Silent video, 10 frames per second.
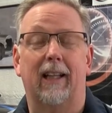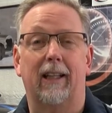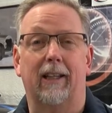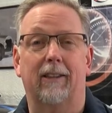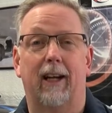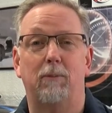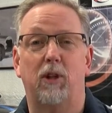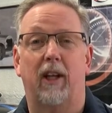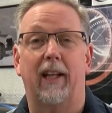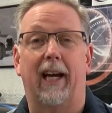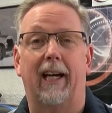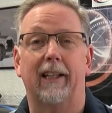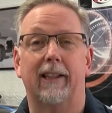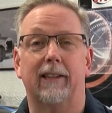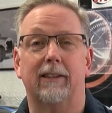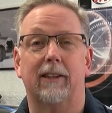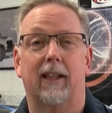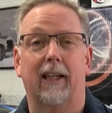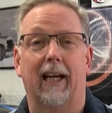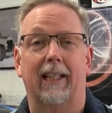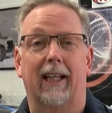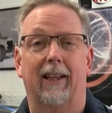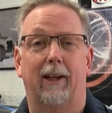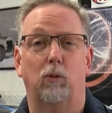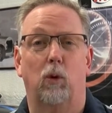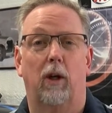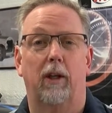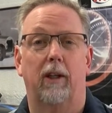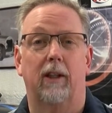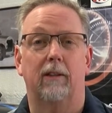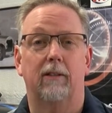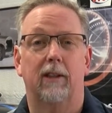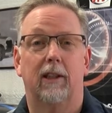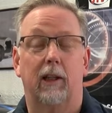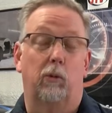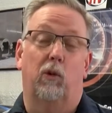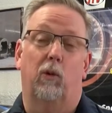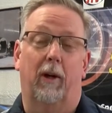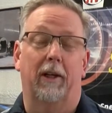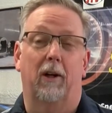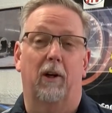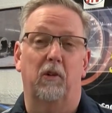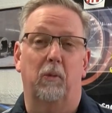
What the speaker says: the clamps on that, and got that thing running, and it was a great car as